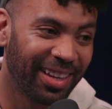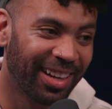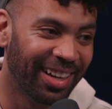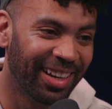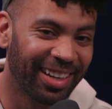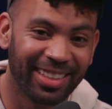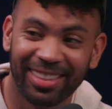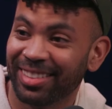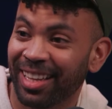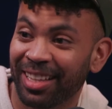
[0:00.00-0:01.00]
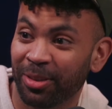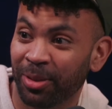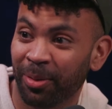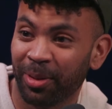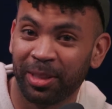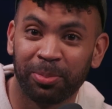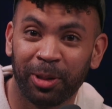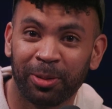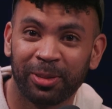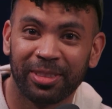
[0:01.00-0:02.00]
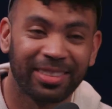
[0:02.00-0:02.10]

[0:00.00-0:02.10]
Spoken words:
He does not do that with his bros.